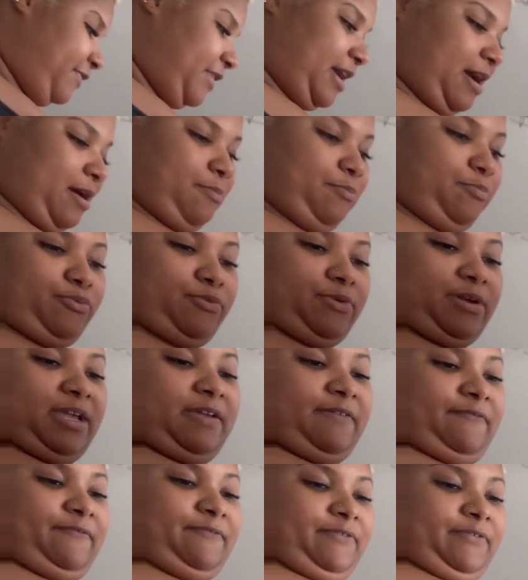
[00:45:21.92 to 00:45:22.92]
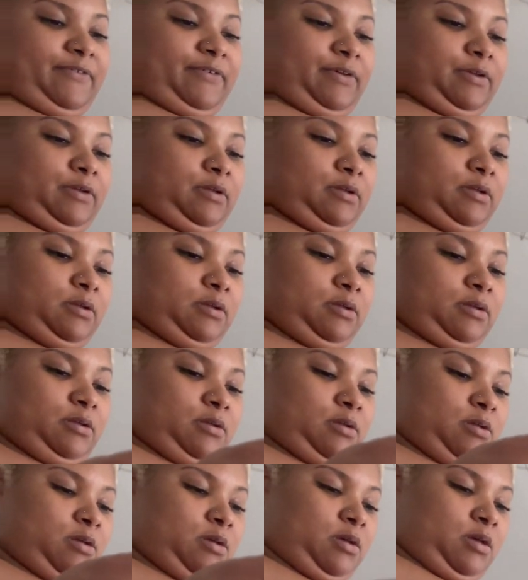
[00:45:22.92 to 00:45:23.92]
like a brief,
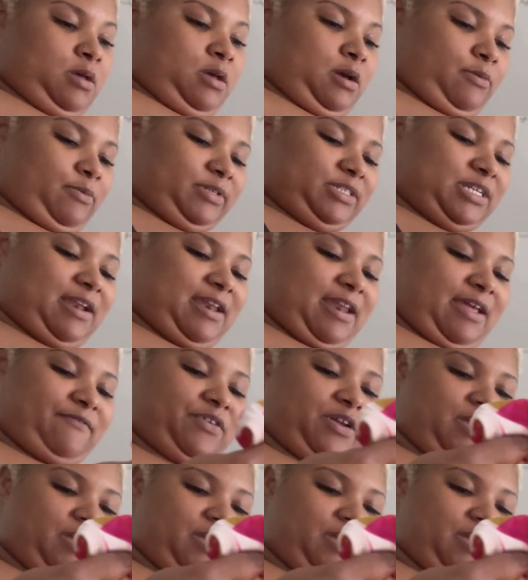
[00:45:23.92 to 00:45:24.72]
which I never